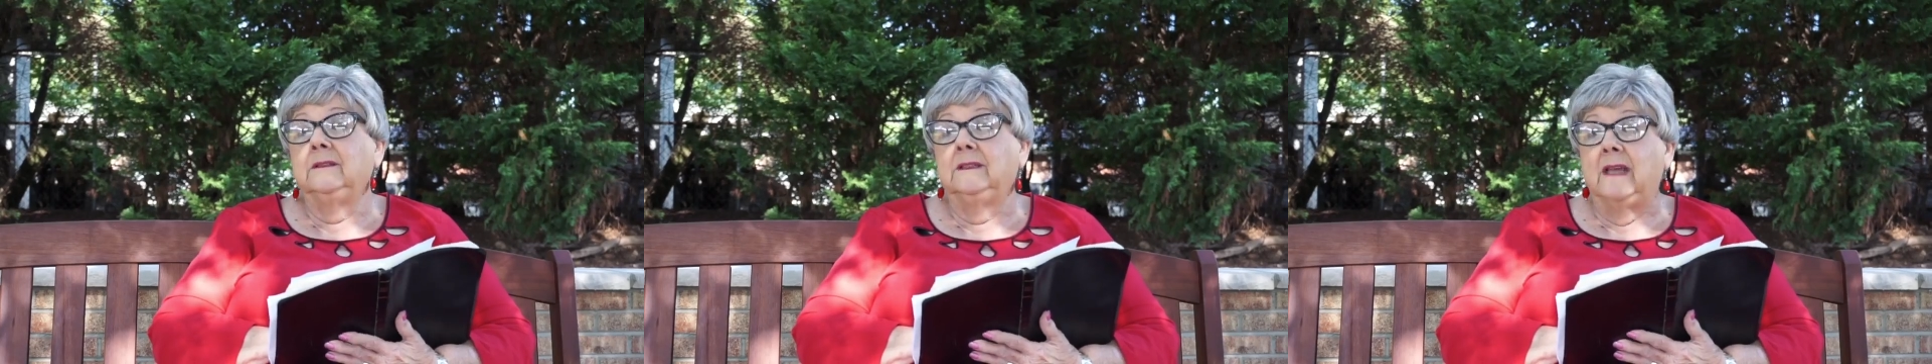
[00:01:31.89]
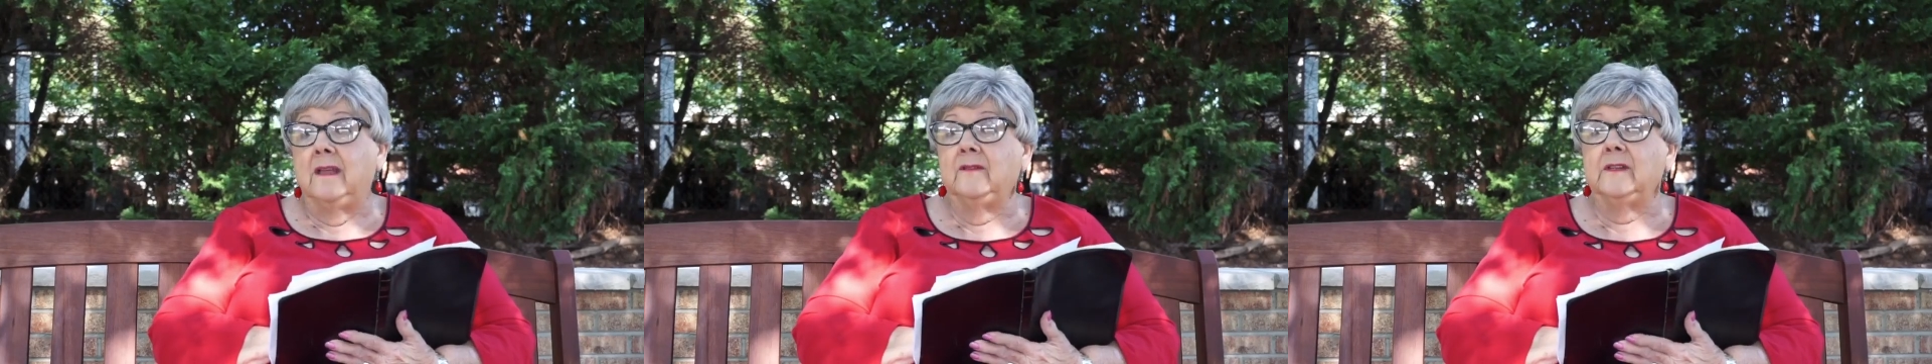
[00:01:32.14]

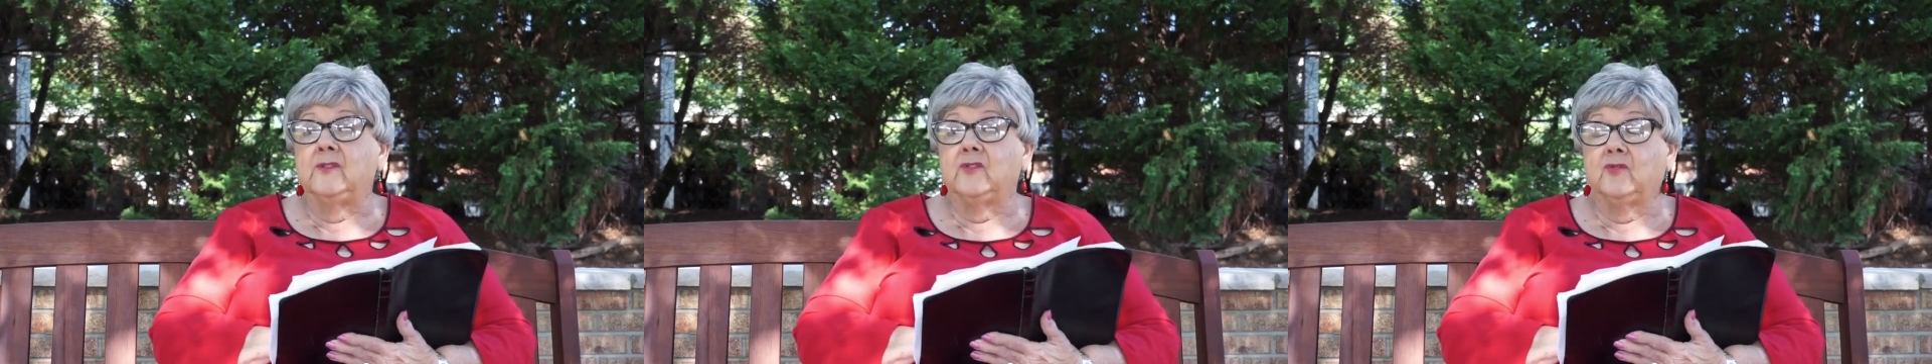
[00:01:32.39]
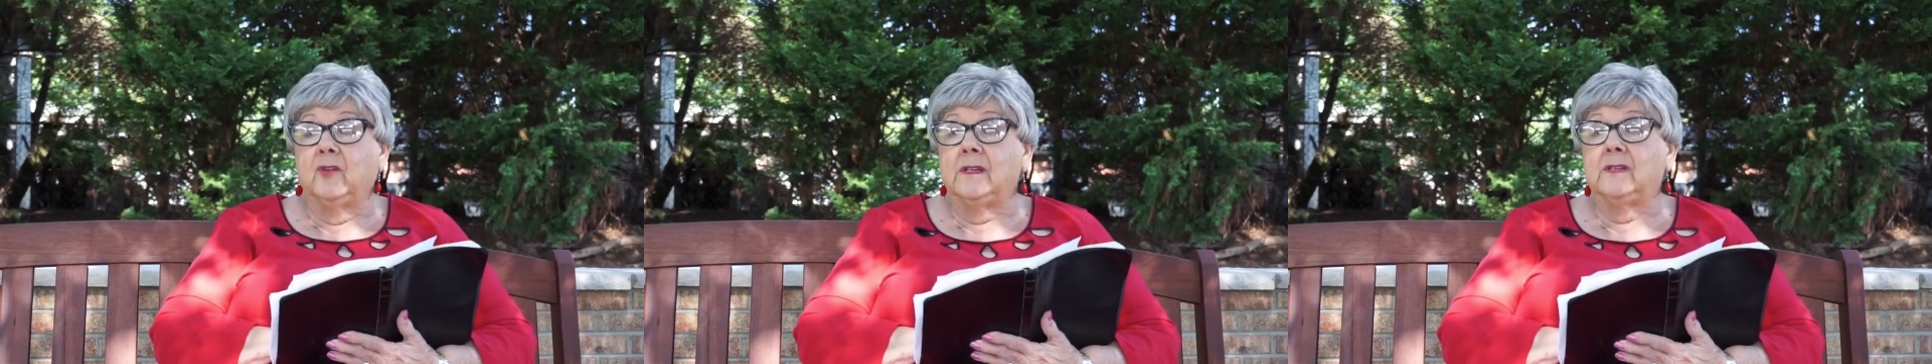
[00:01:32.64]
gave
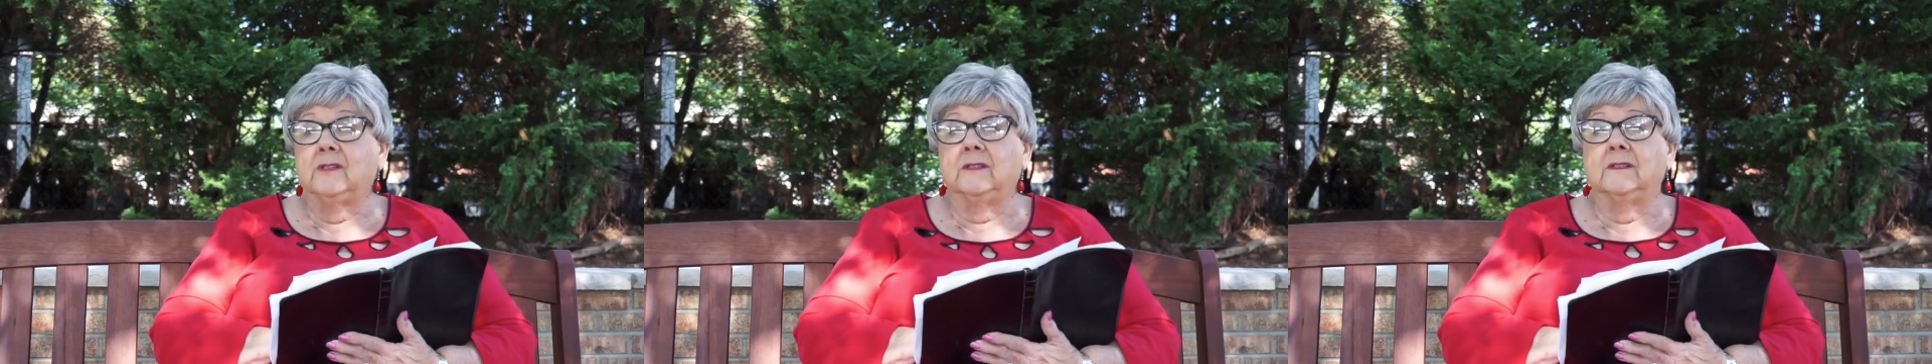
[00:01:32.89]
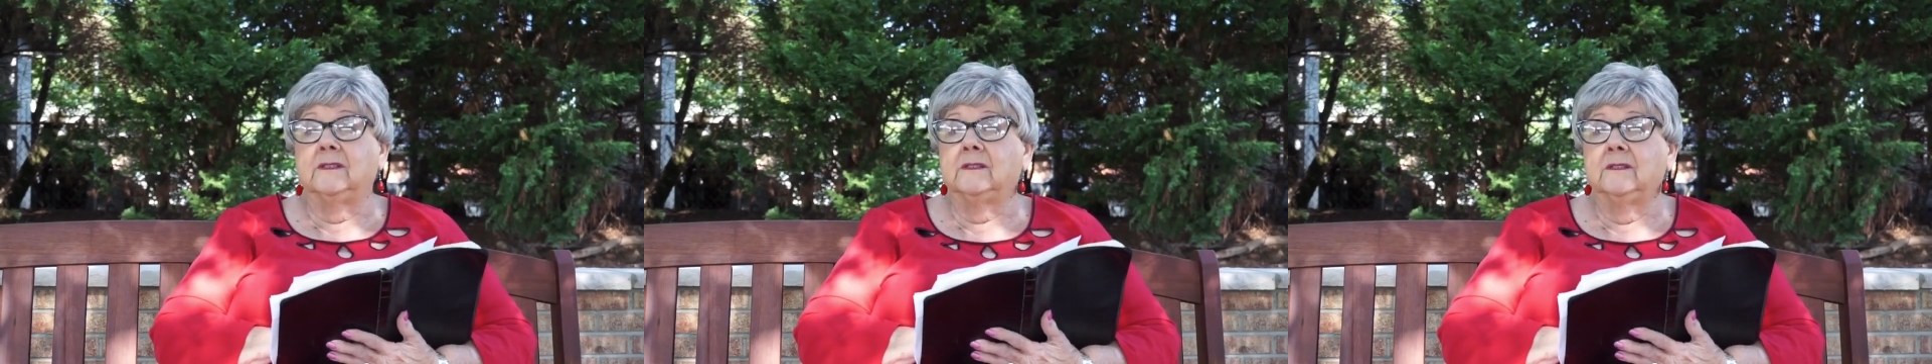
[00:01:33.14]

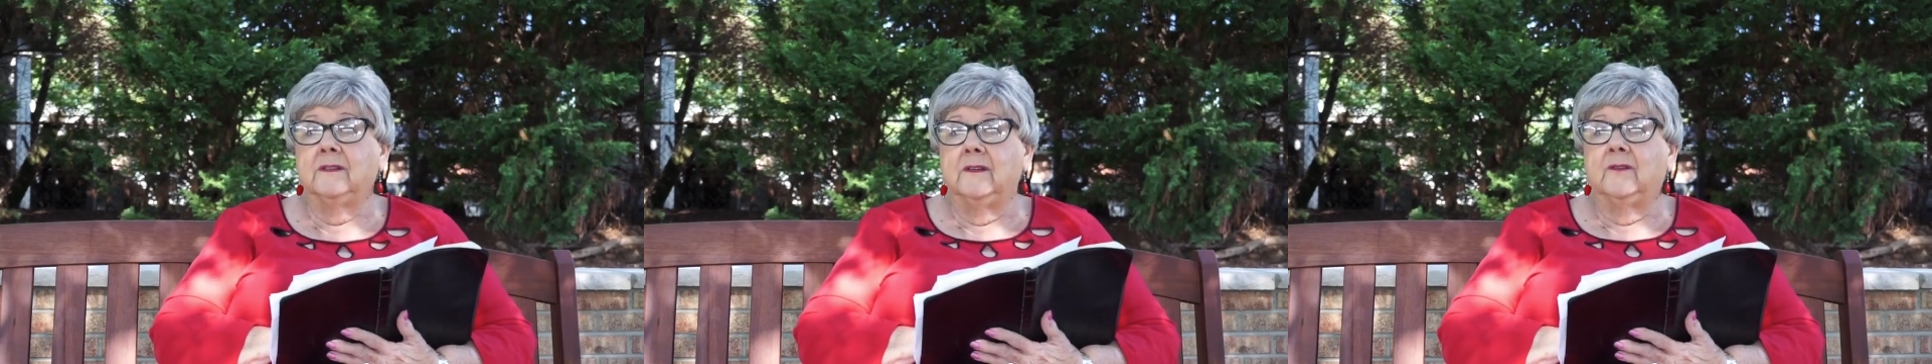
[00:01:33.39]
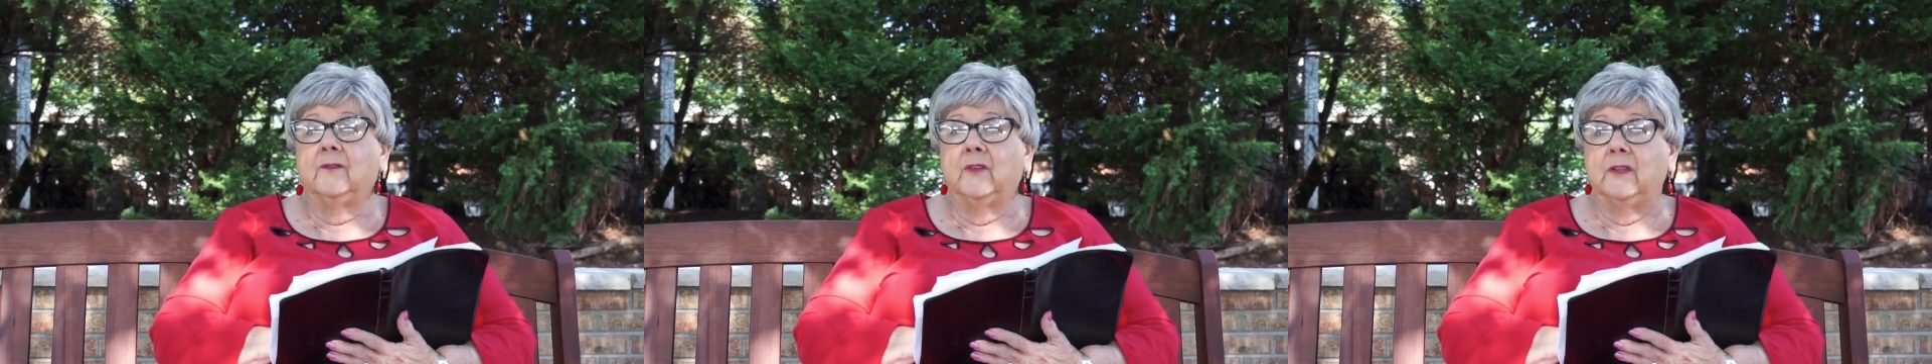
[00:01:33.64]
instructions
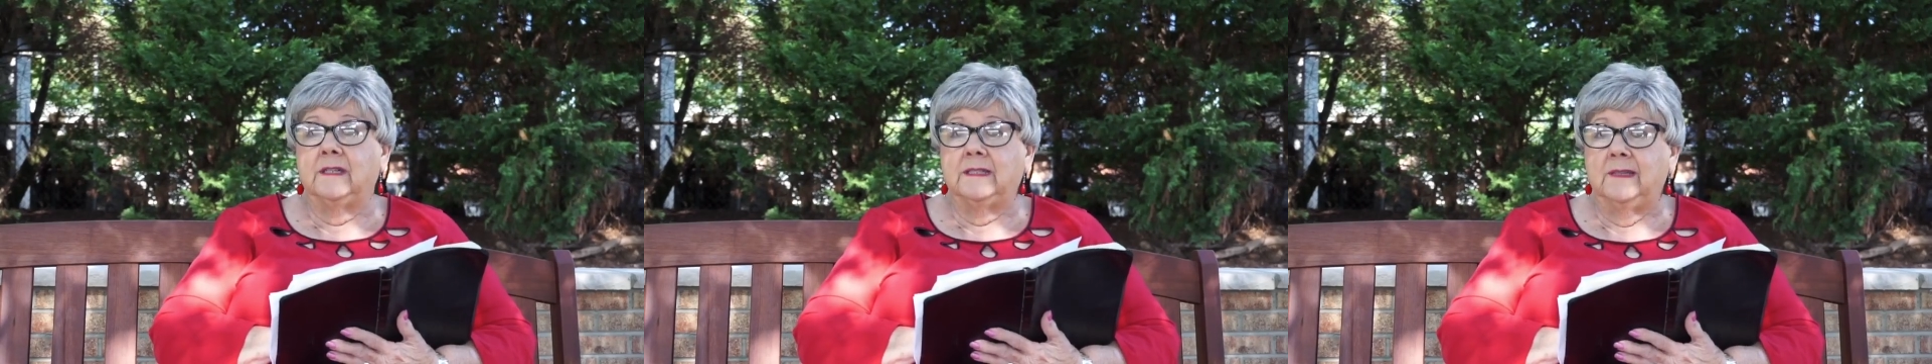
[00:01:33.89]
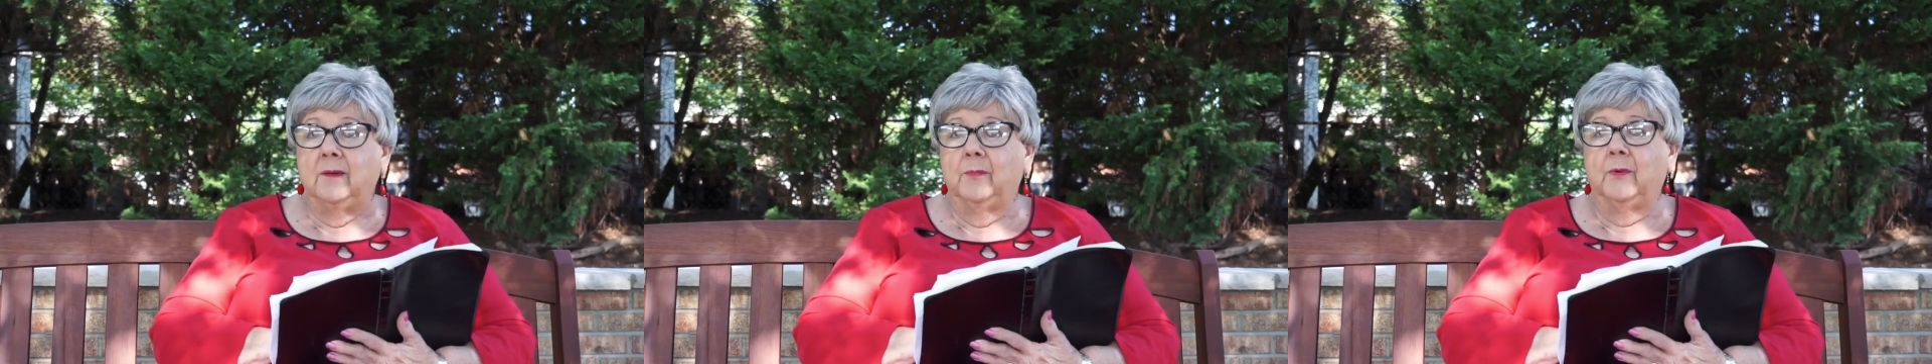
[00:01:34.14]
for the
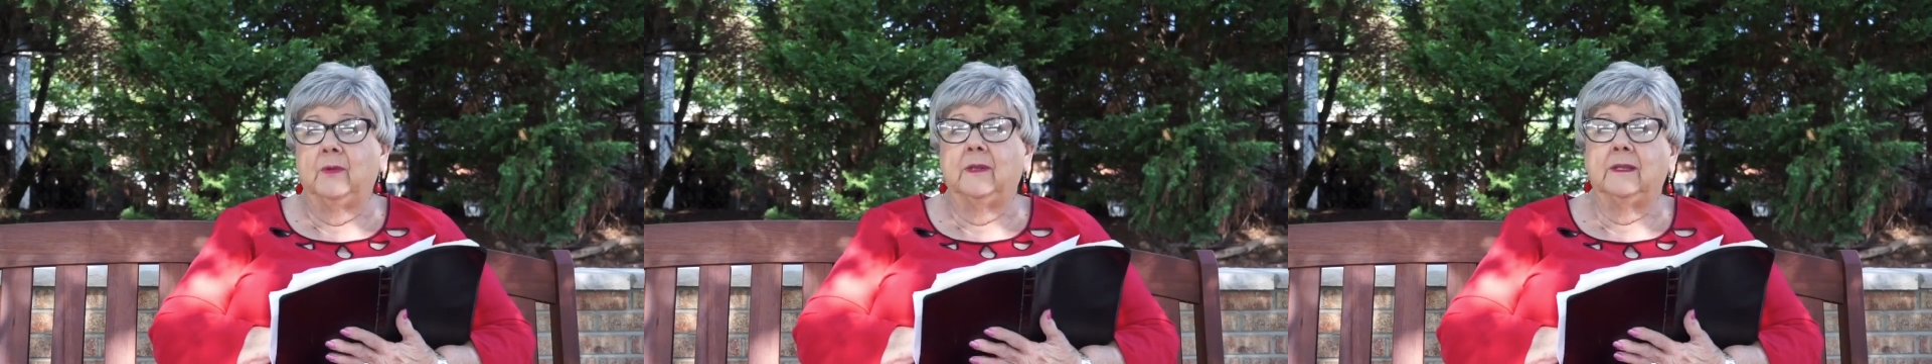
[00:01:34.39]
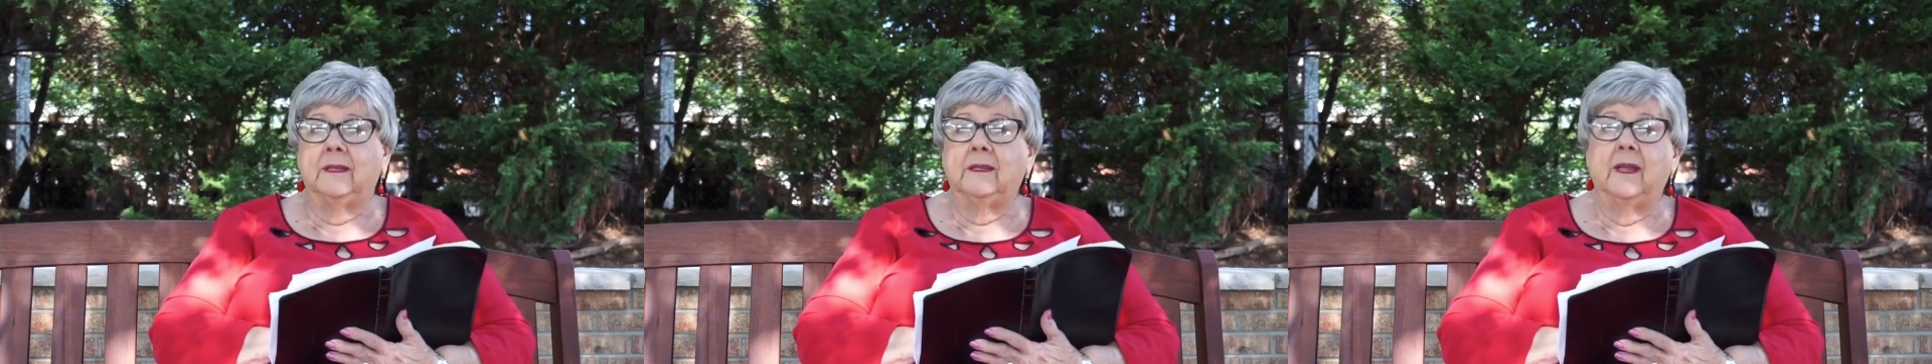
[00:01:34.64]
temple
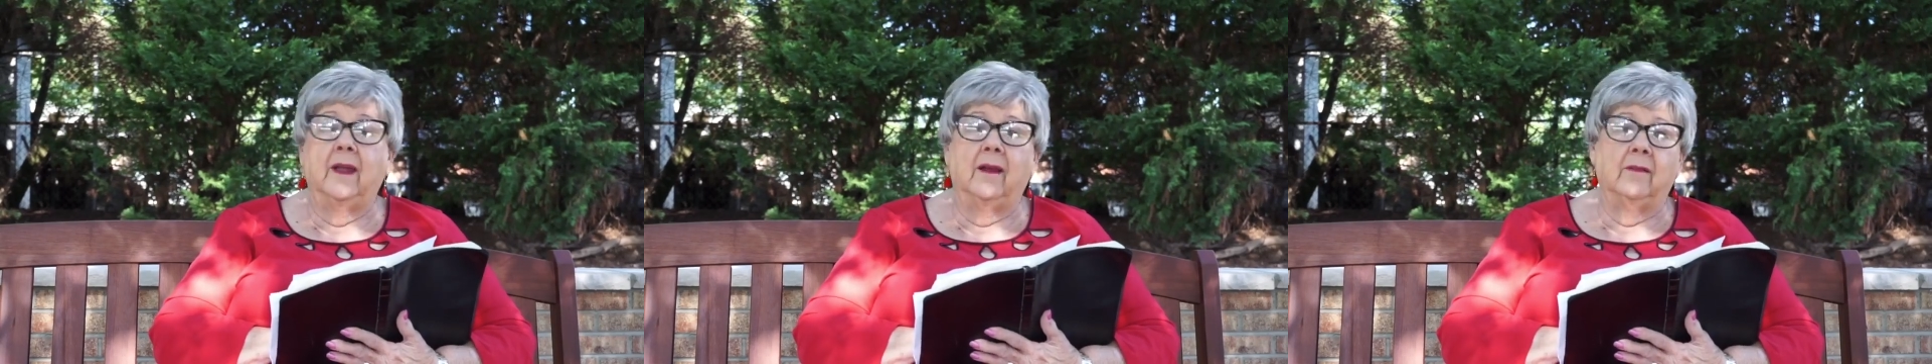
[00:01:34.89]
and